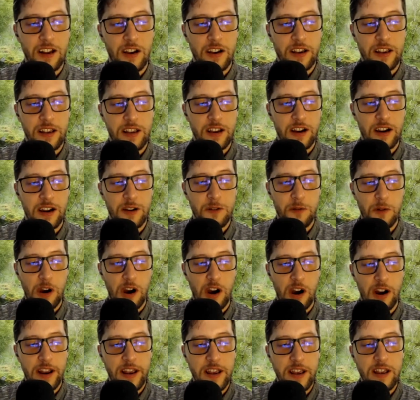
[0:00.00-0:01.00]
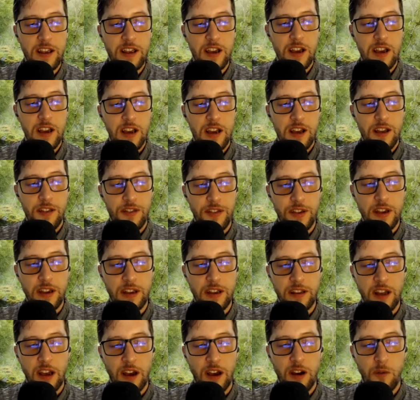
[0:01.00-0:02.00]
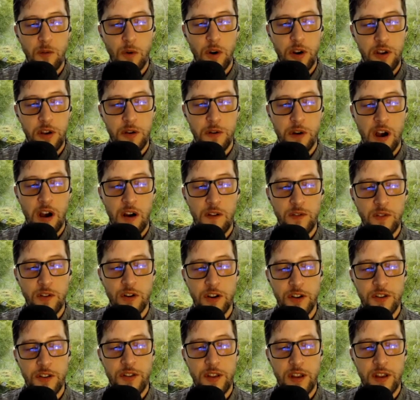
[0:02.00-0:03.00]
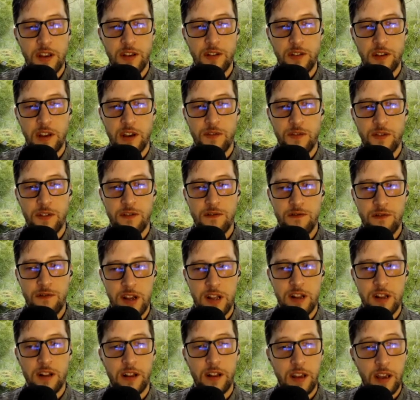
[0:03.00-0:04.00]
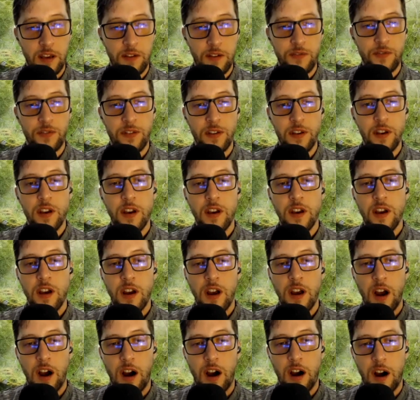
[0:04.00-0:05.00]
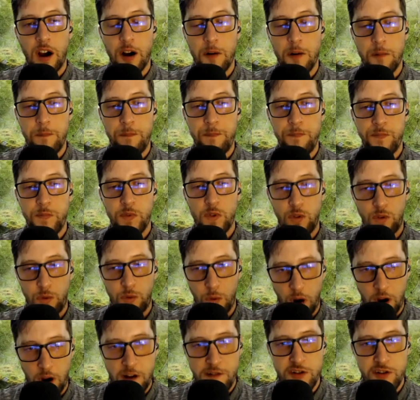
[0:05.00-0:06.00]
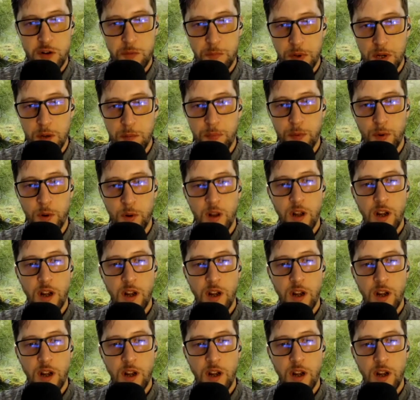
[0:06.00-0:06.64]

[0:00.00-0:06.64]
I think that what you have done is given real gift to Irish people.